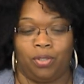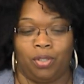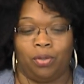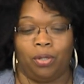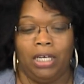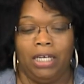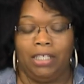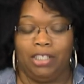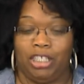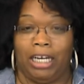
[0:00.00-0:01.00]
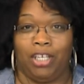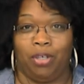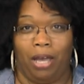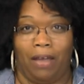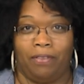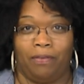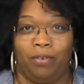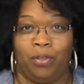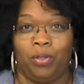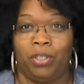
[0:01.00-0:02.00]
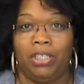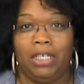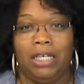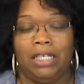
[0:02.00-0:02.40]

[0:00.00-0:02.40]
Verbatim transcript: So, Shá, you have the floor.